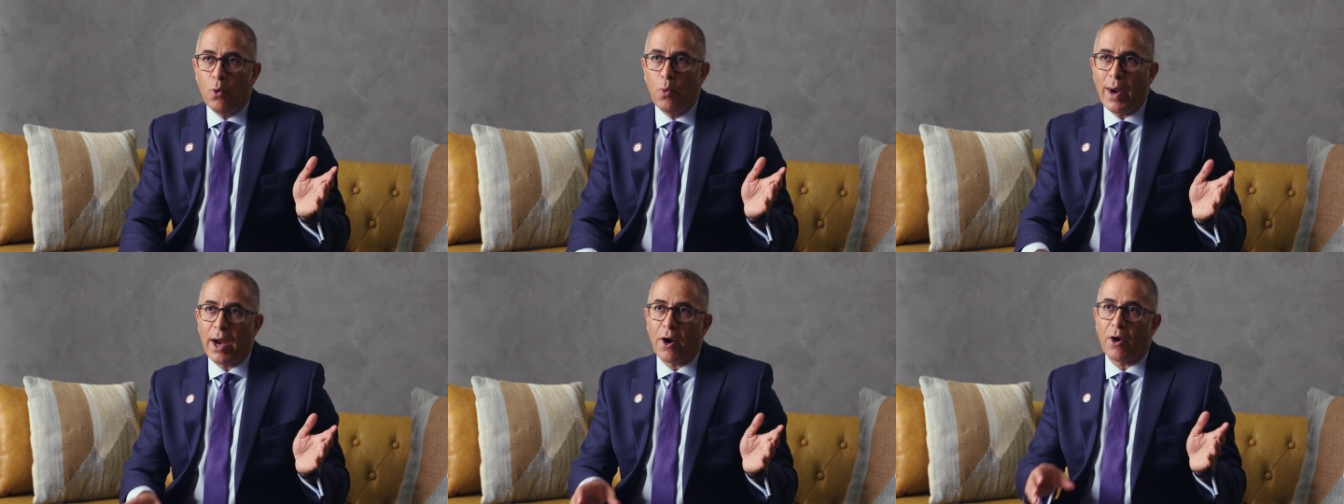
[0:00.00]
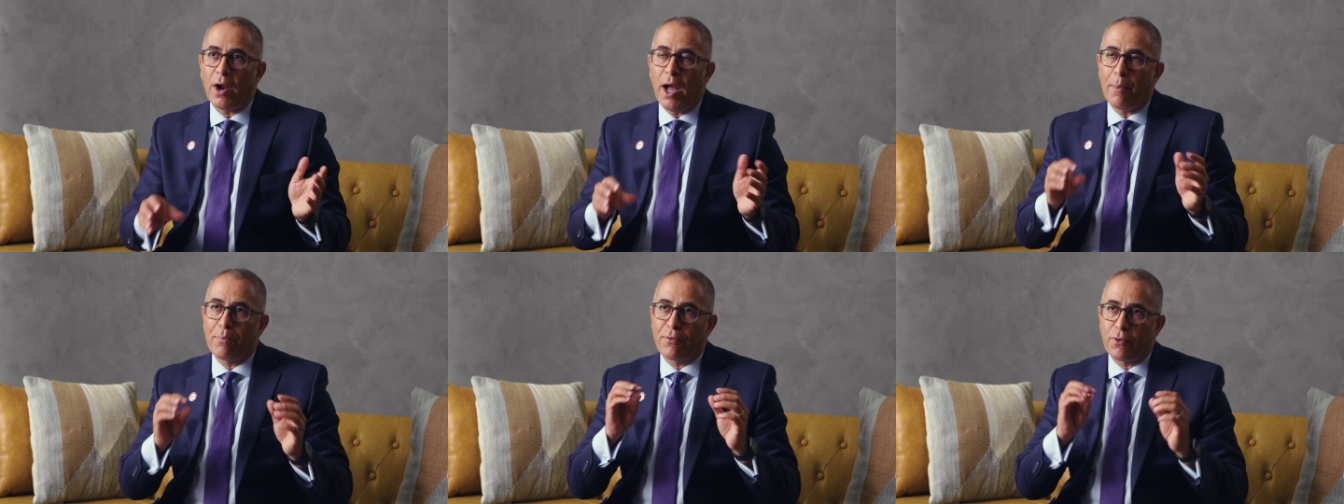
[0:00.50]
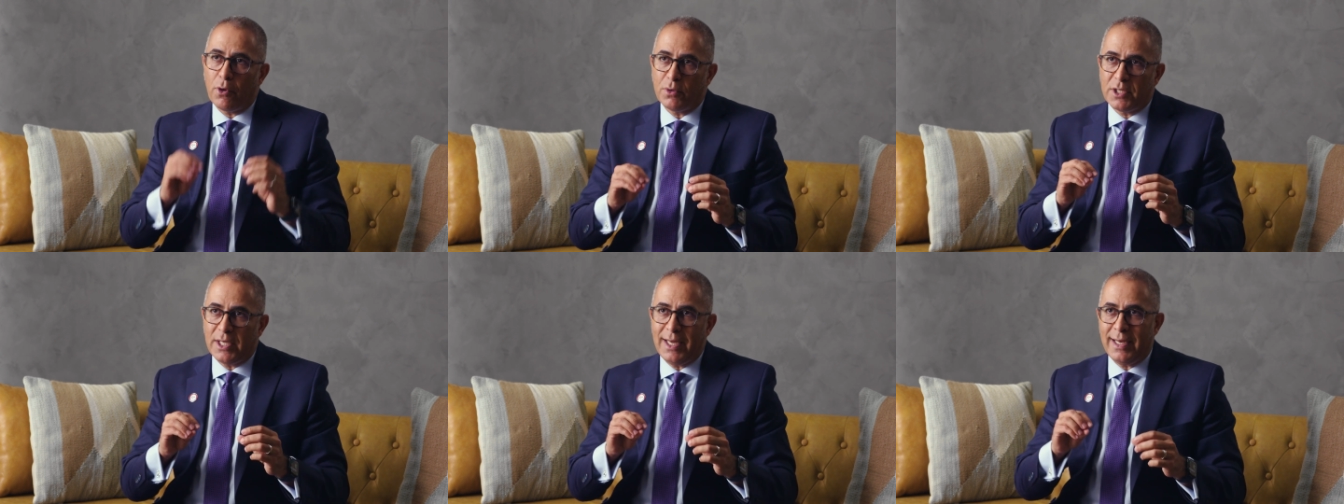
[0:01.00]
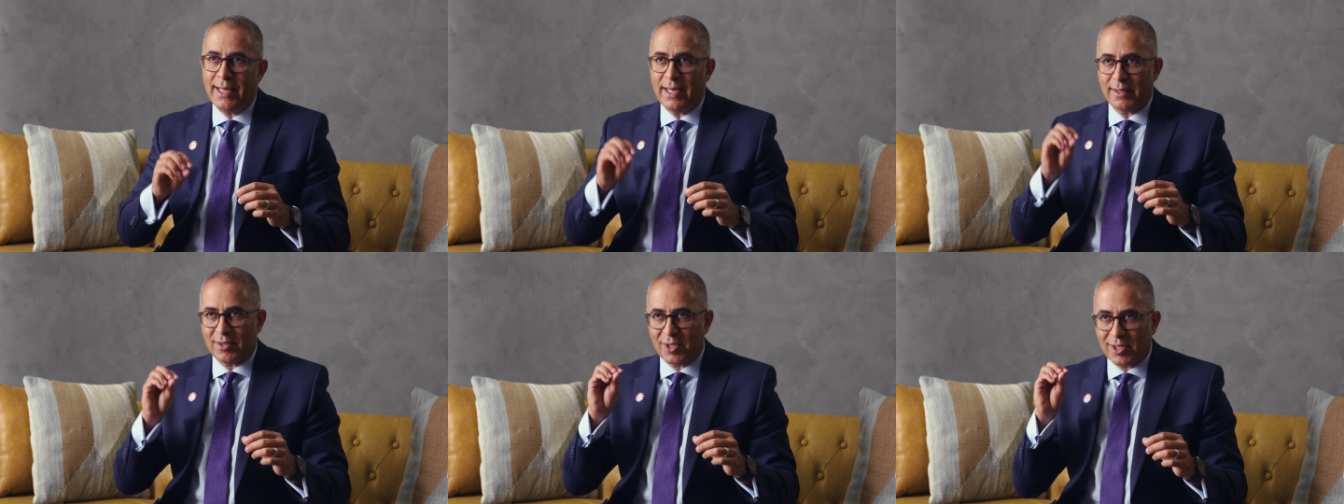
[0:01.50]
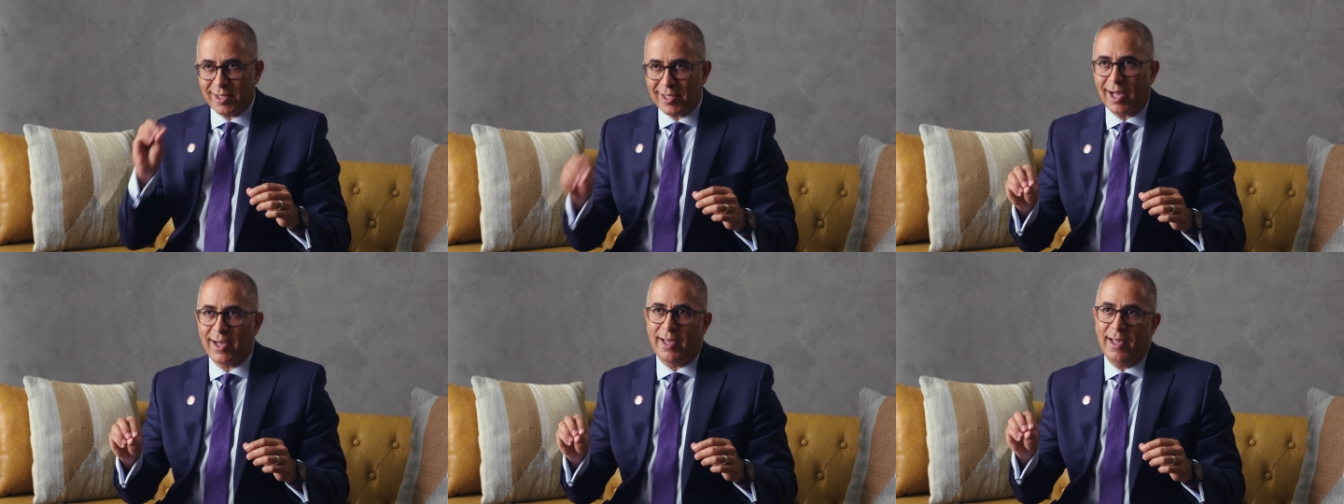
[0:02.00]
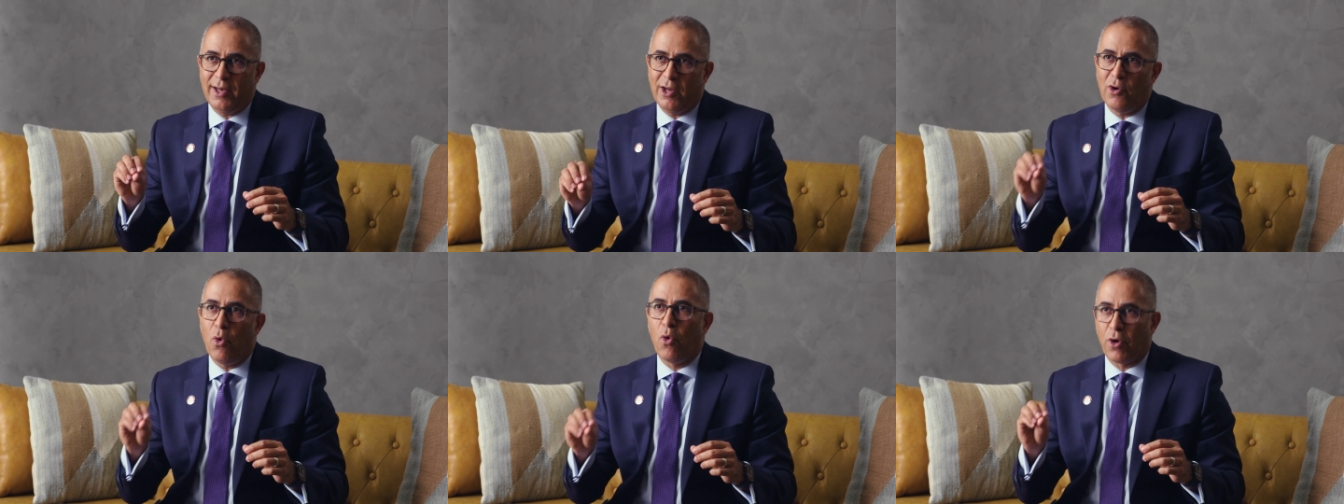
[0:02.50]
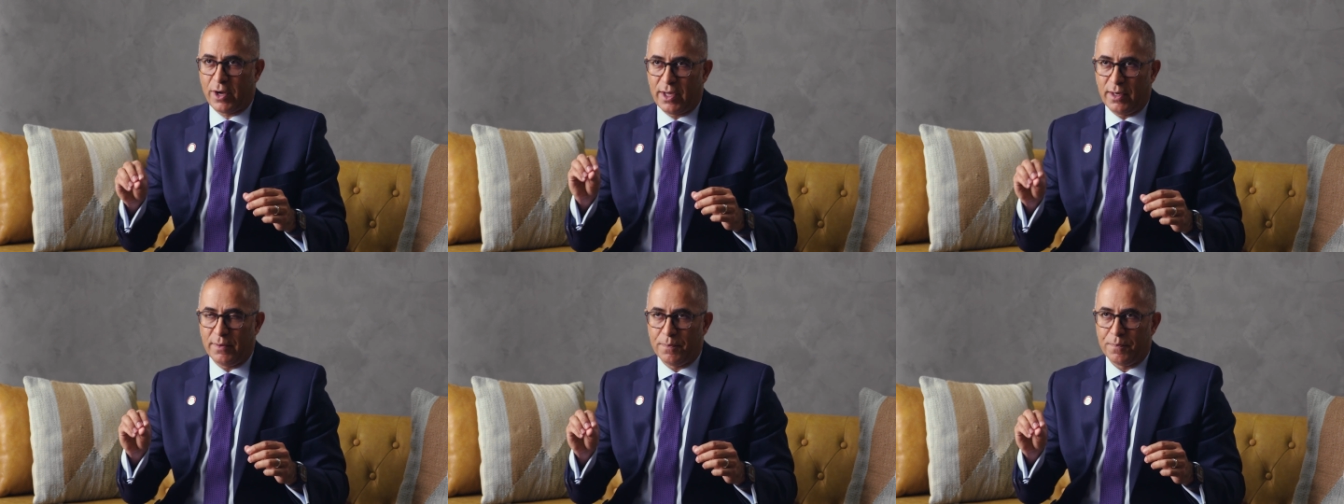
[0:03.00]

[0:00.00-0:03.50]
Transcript: where a protein gets stuck in an organ.